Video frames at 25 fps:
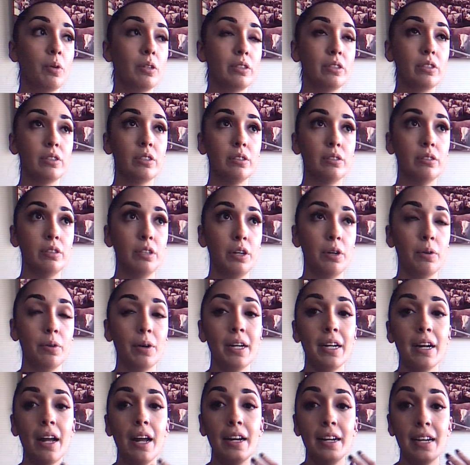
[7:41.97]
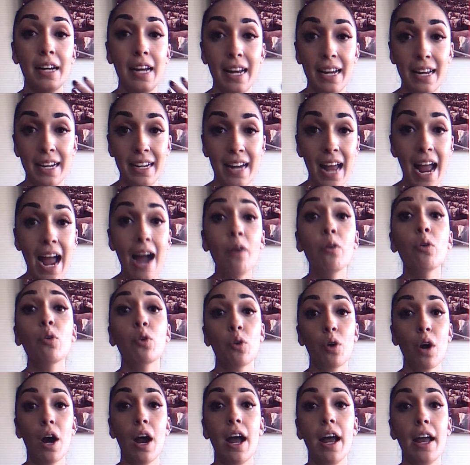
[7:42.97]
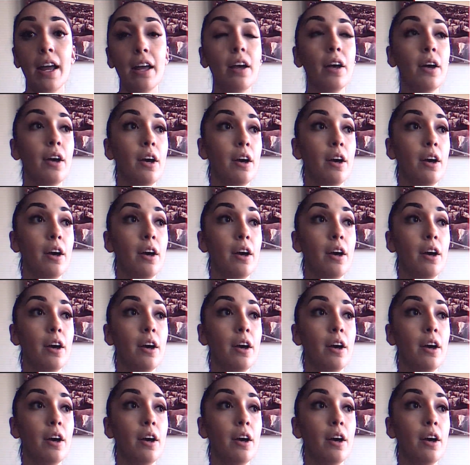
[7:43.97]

was, you know, an, an, outcry